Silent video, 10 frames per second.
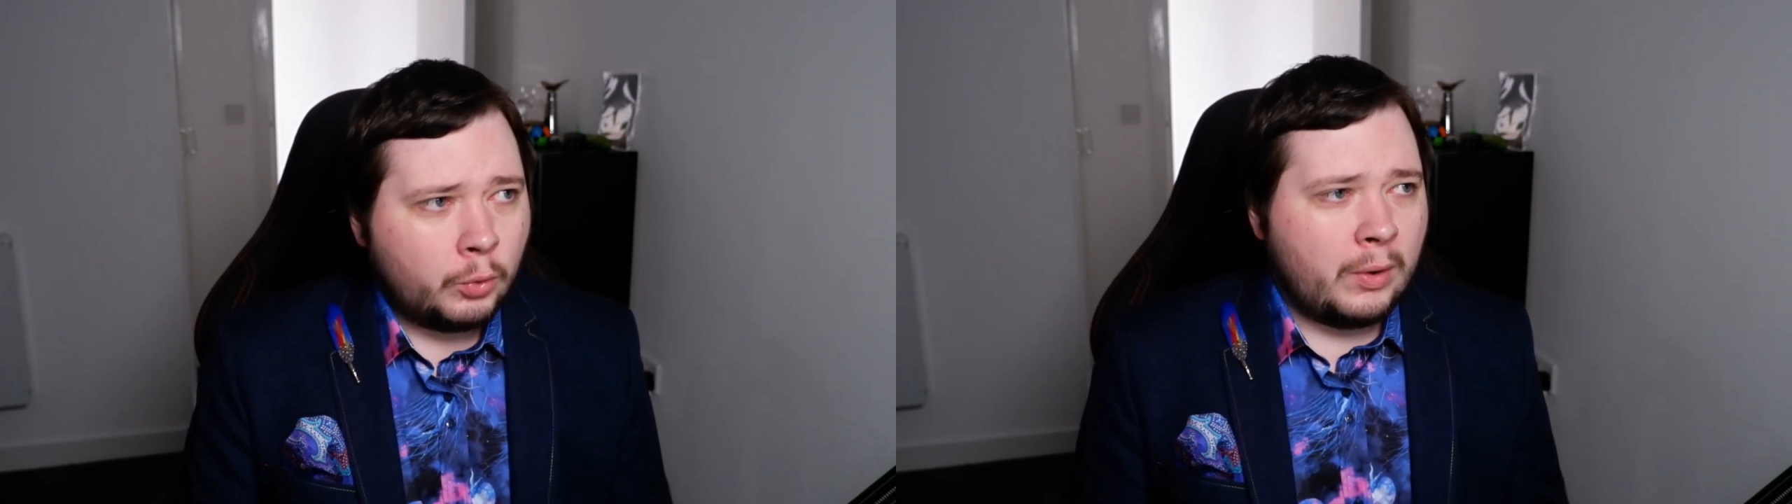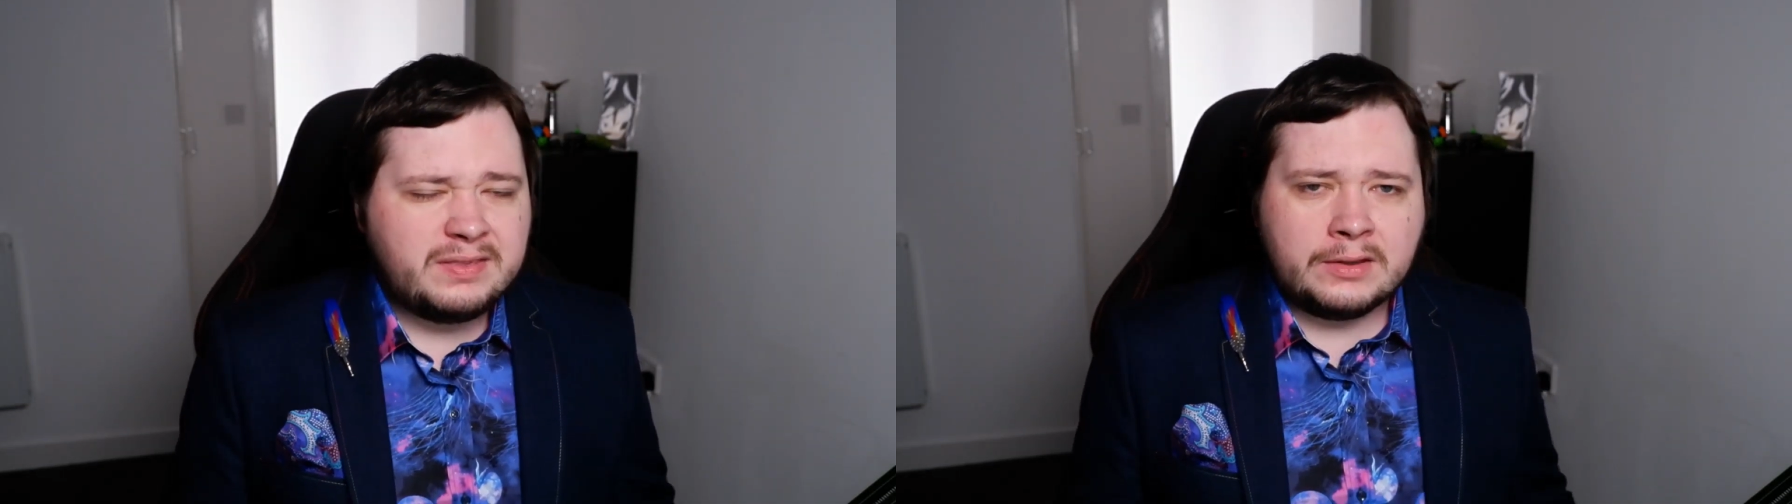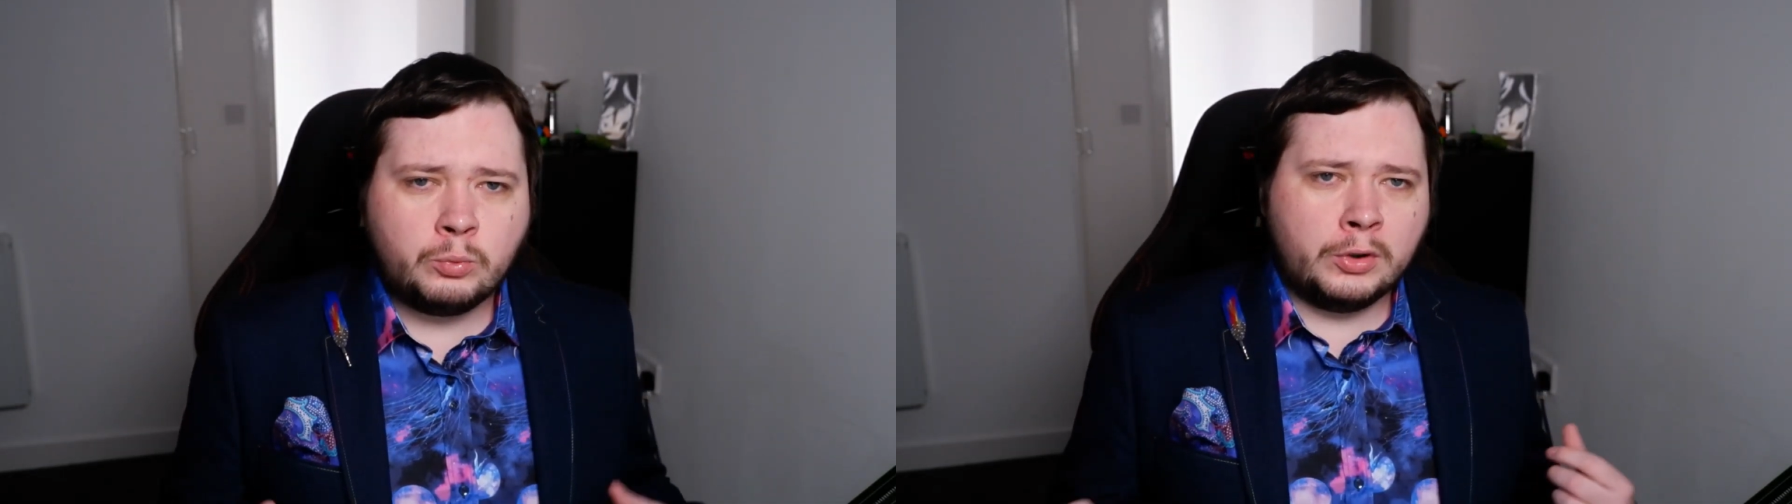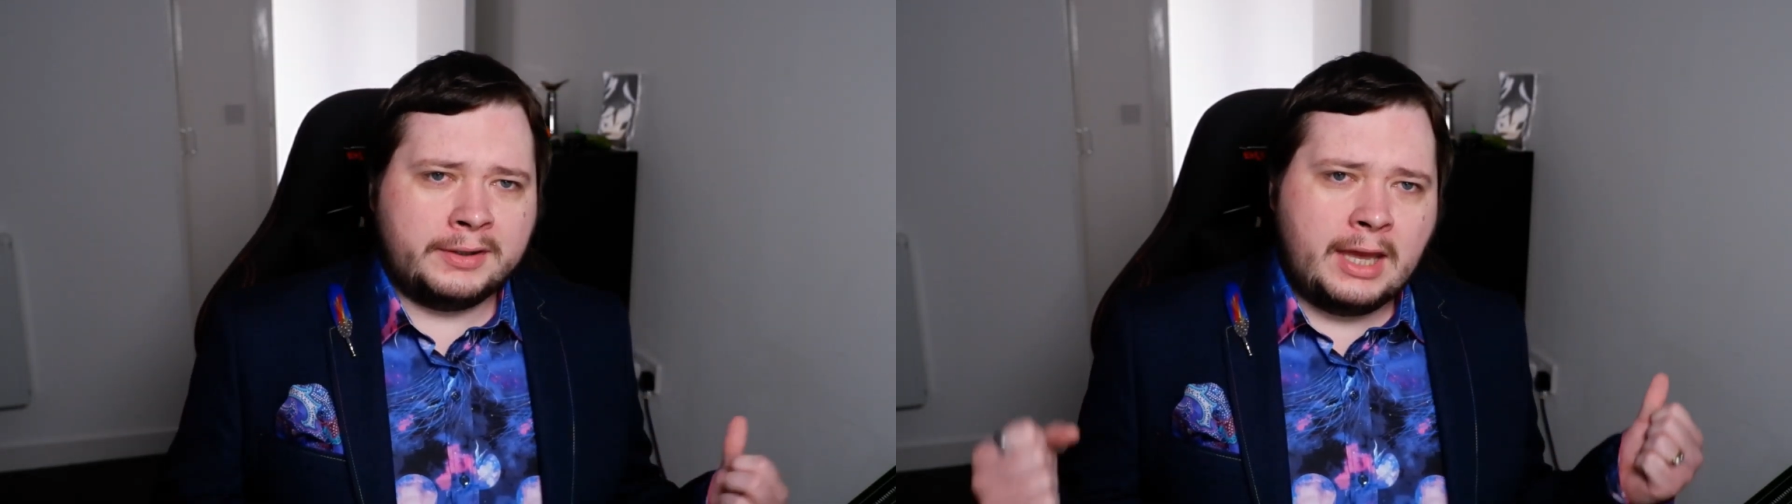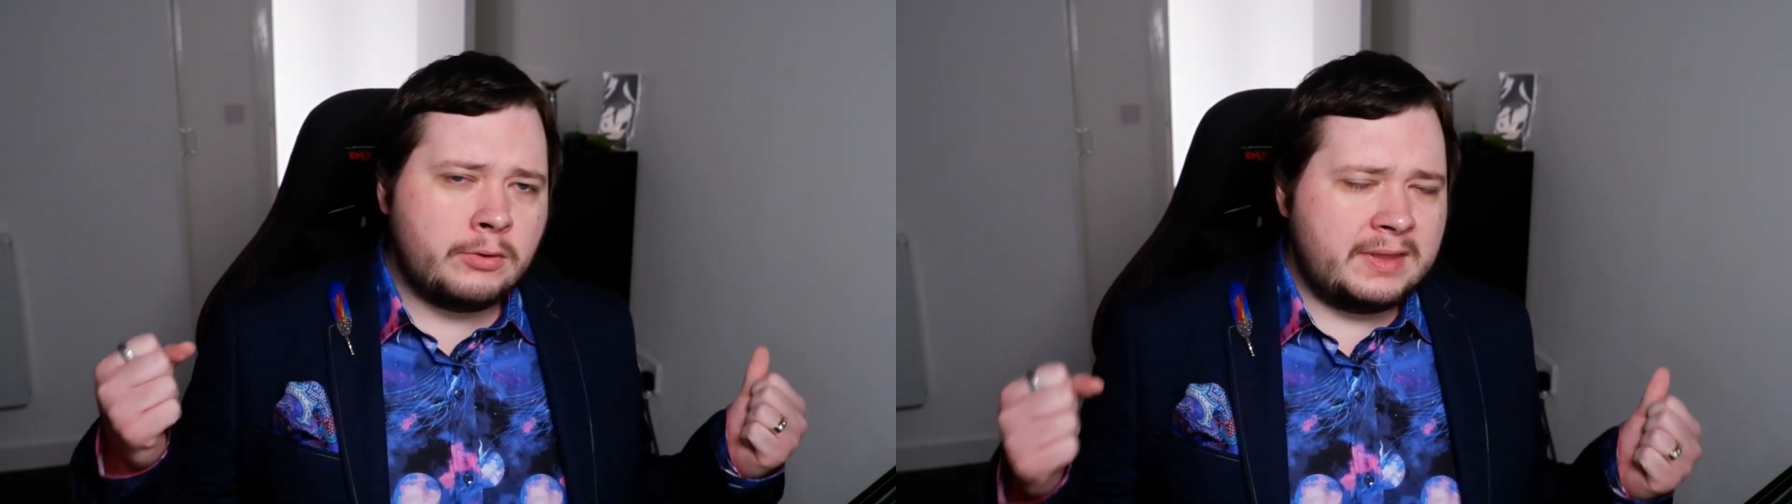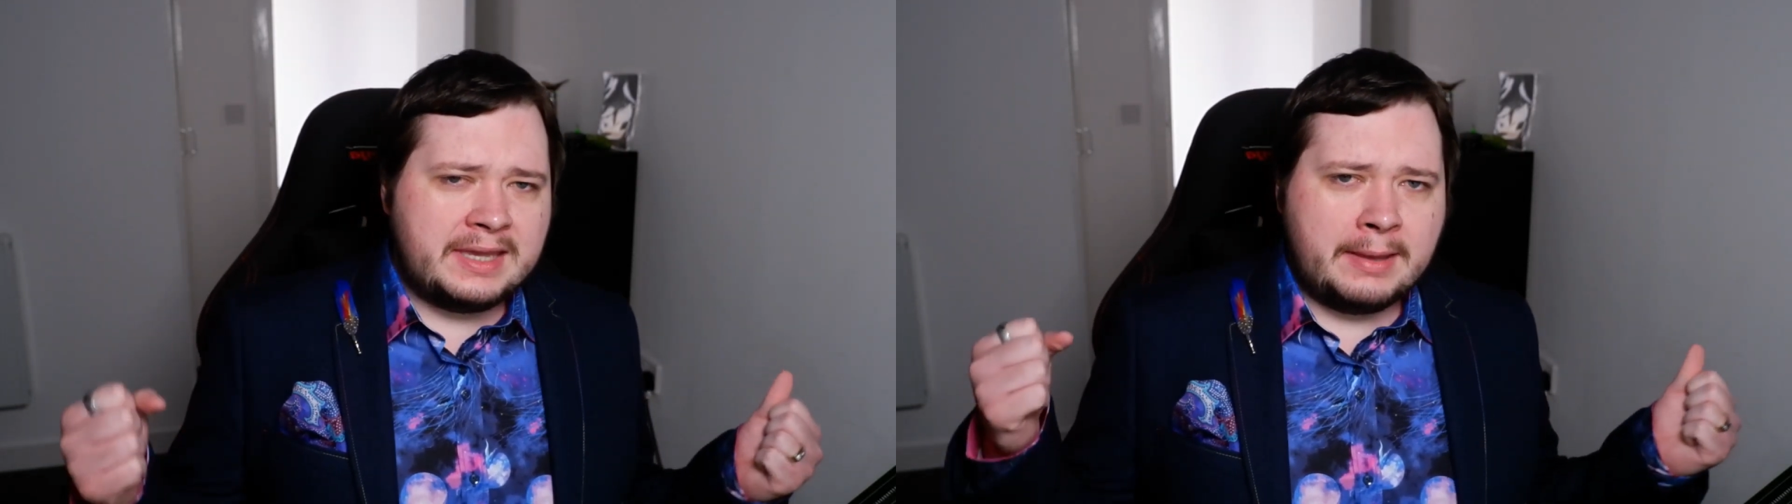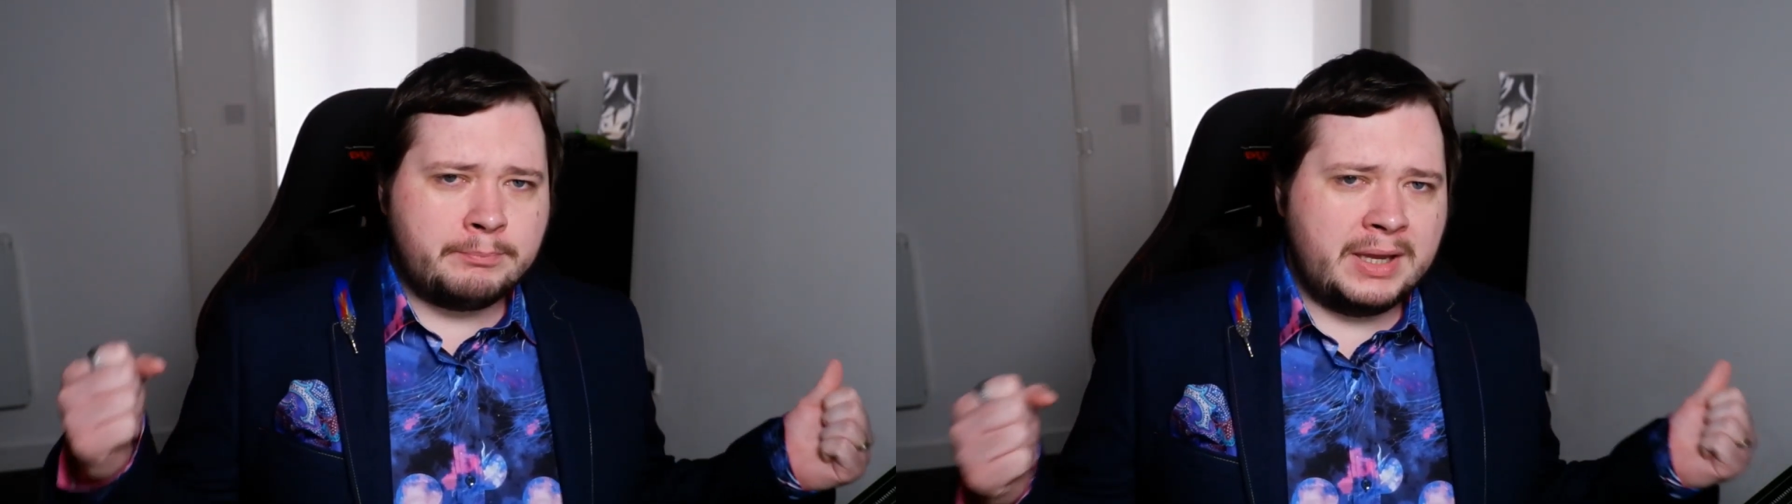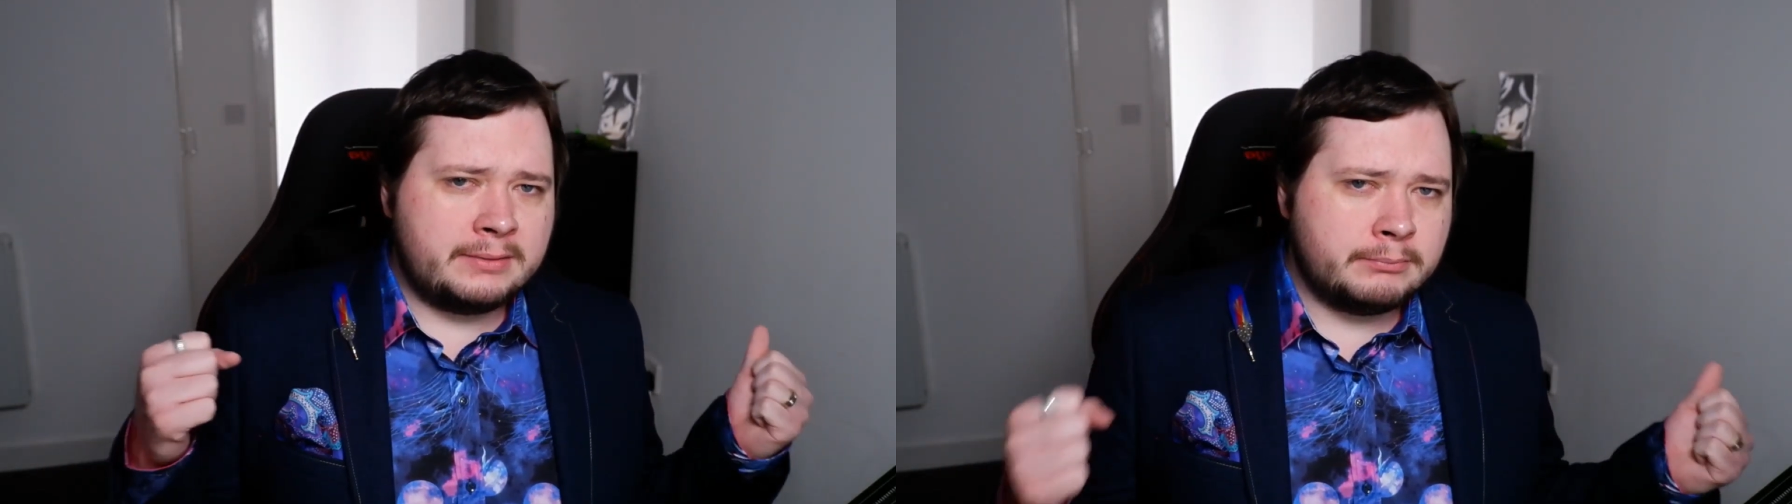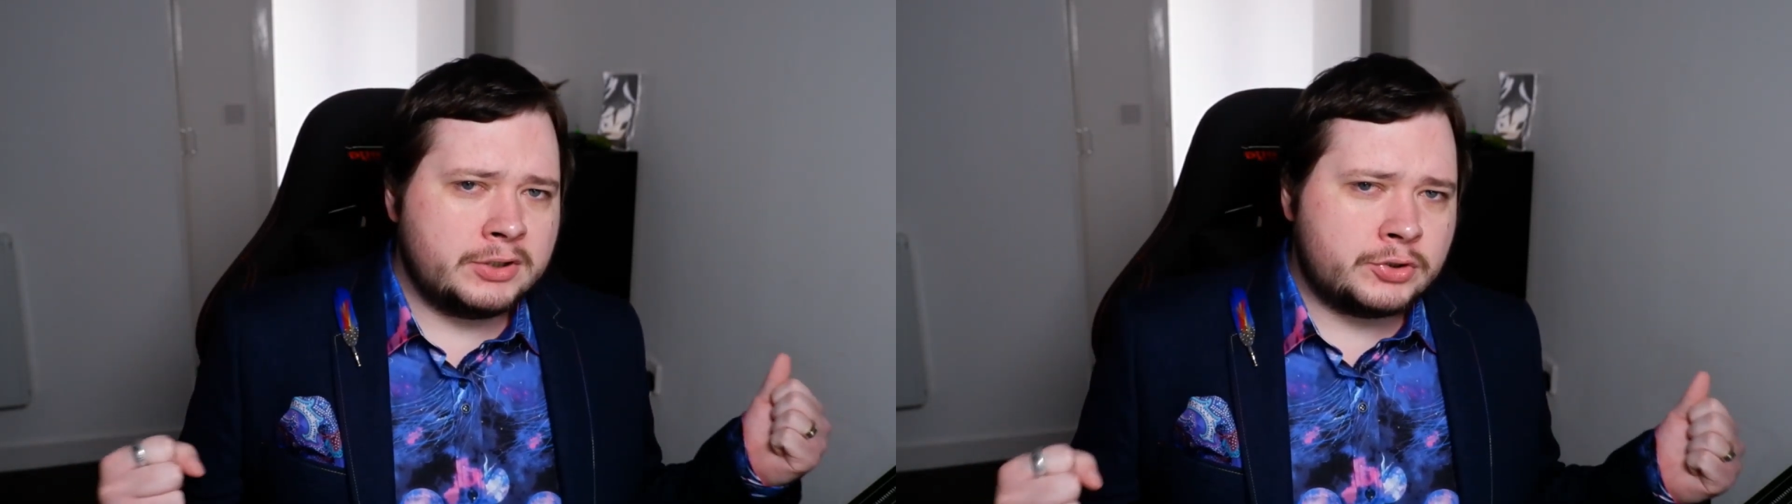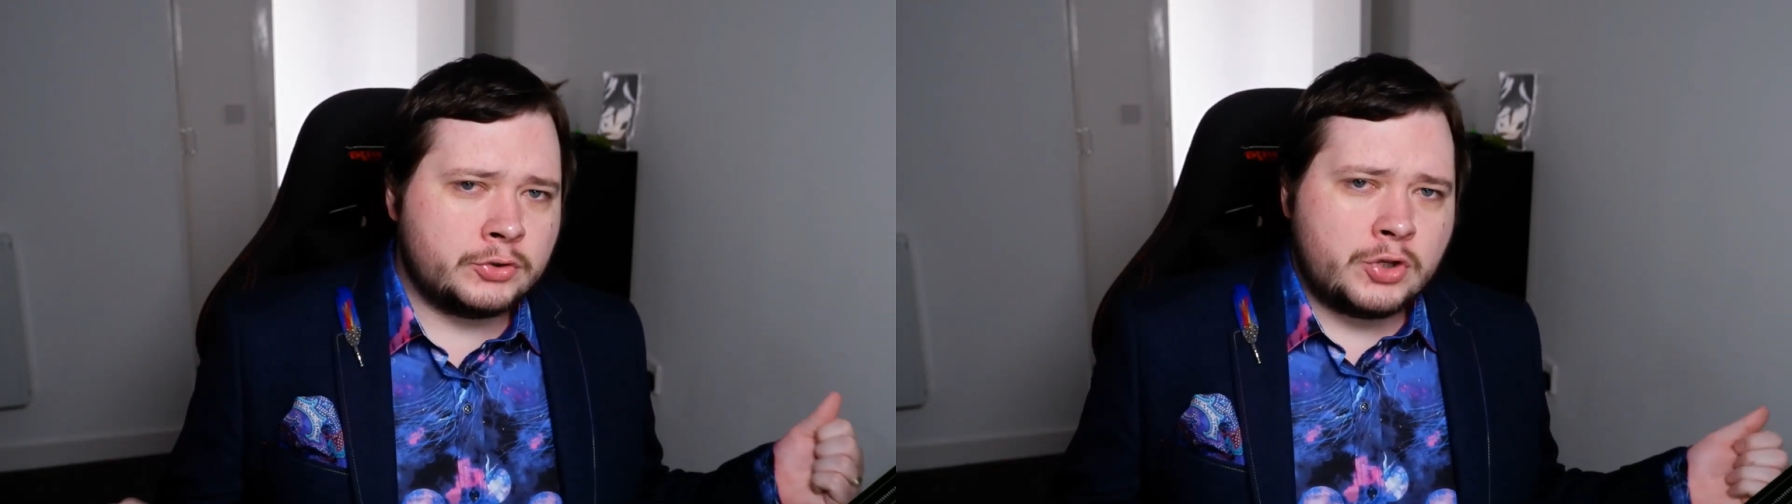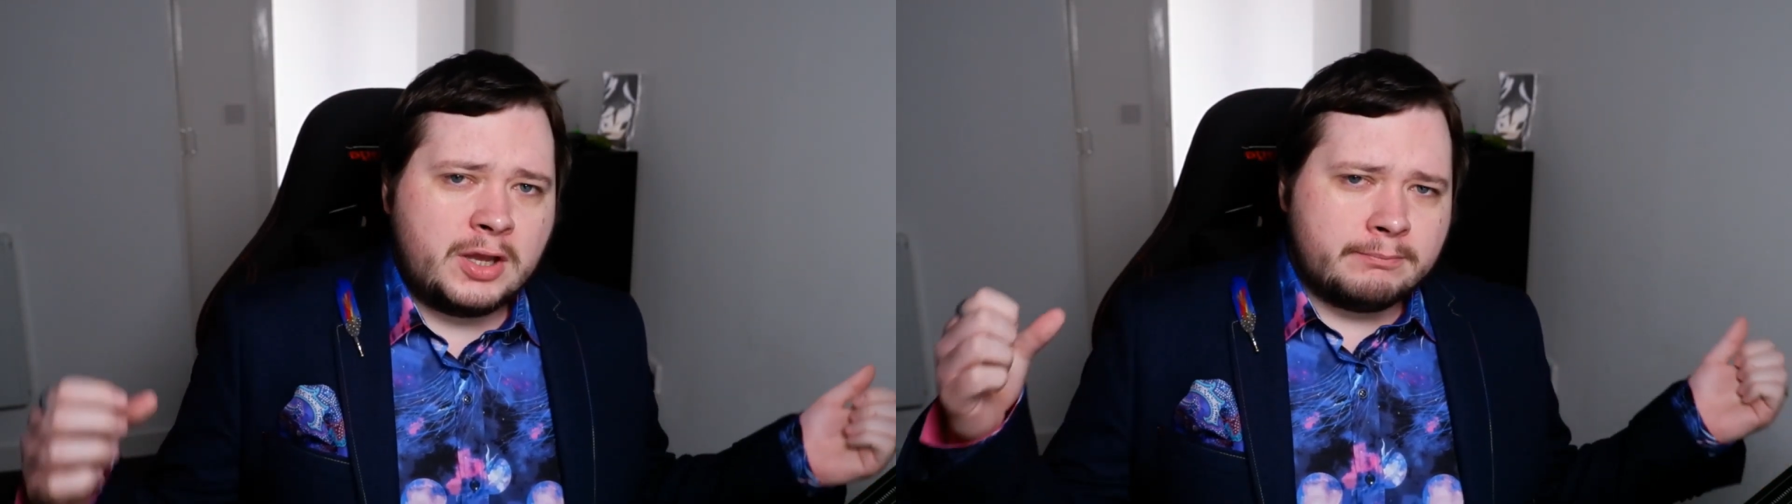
When they work out, they get big muscles.